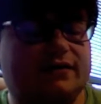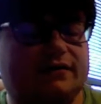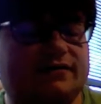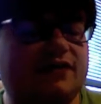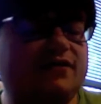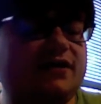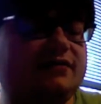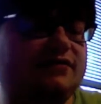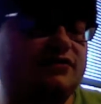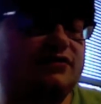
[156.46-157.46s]
Tiffany
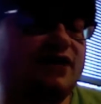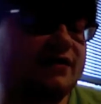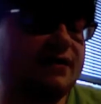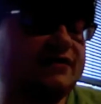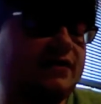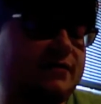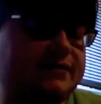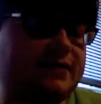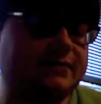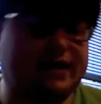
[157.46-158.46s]
is still shocked by Jeremy's
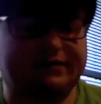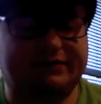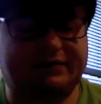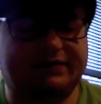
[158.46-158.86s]
nomination.